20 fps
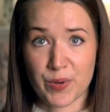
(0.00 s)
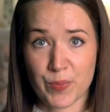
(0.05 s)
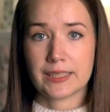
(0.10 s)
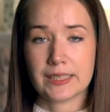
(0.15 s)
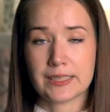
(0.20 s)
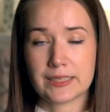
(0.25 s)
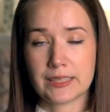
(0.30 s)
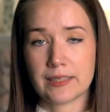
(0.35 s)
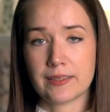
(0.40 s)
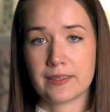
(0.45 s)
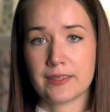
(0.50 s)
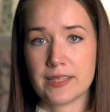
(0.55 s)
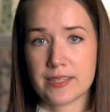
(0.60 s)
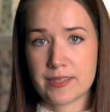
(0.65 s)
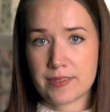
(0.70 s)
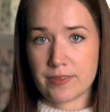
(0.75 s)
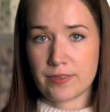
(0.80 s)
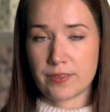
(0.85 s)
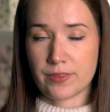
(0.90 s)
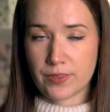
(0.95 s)
He is at
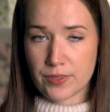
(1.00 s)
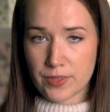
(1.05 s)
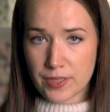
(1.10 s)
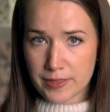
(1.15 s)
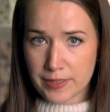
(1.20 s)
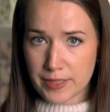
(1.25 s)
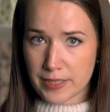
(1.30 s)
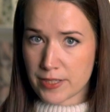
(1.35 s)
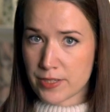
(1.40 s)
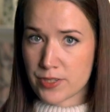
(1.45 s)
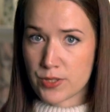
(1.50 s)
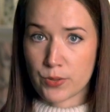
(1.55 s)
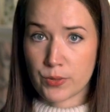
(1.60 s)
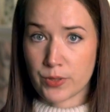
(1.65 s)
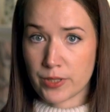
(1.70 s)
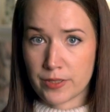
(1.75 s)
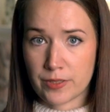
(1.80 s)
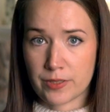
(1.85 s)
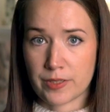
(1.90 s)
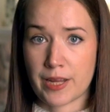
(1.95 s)
least 30 years
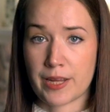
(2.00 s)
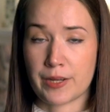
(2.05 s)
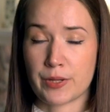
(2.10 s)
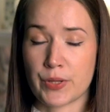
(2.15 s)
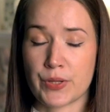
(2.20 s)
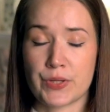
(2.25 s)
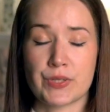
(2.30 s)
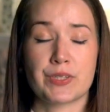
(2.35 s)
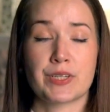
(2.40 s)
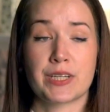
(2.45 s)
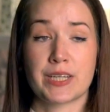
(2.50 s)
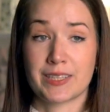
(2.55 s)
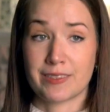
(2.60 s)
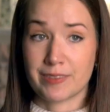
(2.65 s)
older than her,